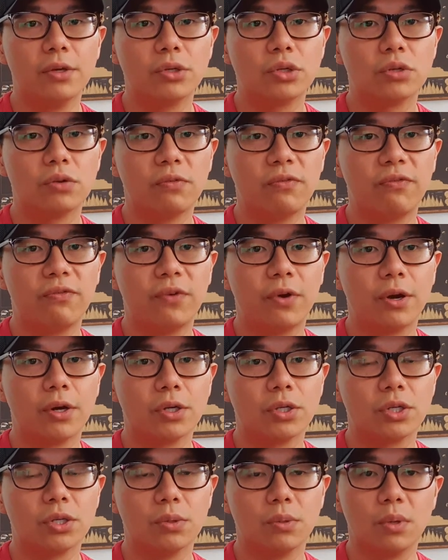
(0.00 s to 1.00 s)
So far,
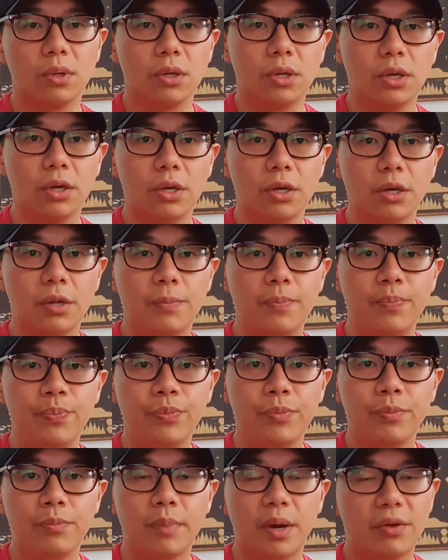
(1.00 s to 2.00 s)
so good.
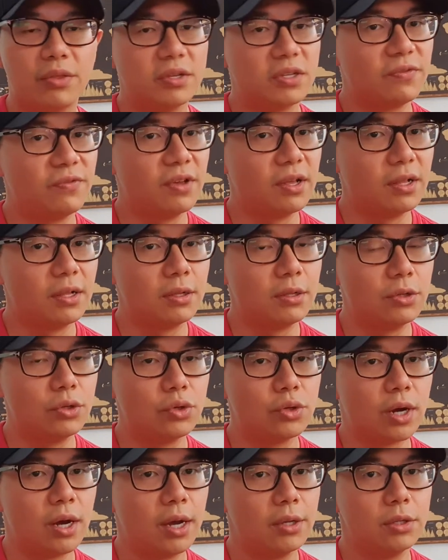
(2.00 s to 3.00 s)
Mouth is feeling a little
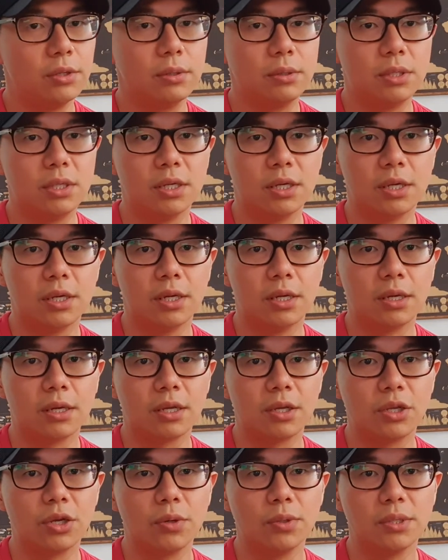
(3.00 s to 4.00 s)
dry due to
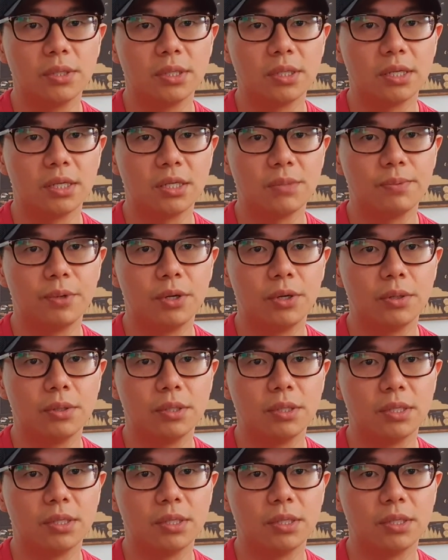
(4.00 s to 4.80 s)
ketosis, I suppose.